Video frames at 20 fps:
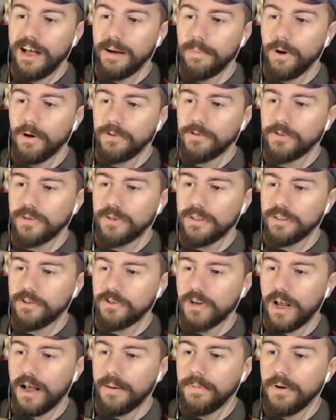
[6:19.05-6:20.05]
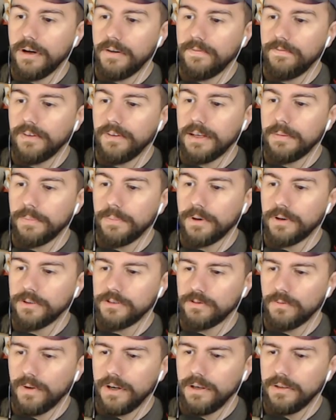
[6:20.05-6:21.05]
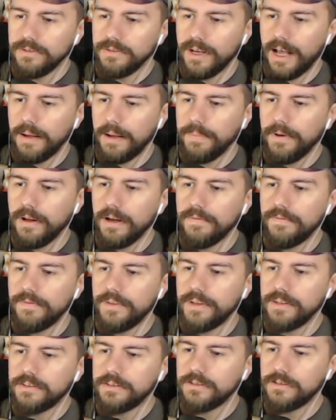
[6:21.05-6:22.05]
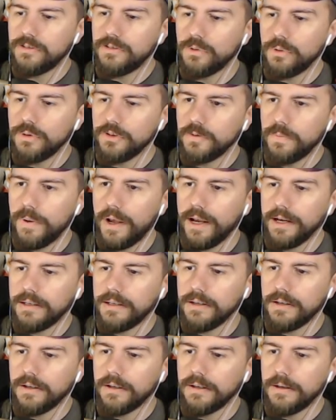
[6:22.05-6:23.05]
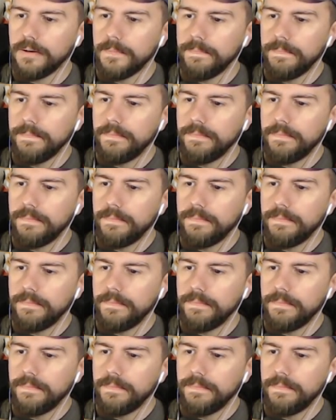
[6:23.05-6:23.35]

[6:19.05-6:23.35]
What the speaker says: I'm also going to drop a flame burst right on top of this torch back here.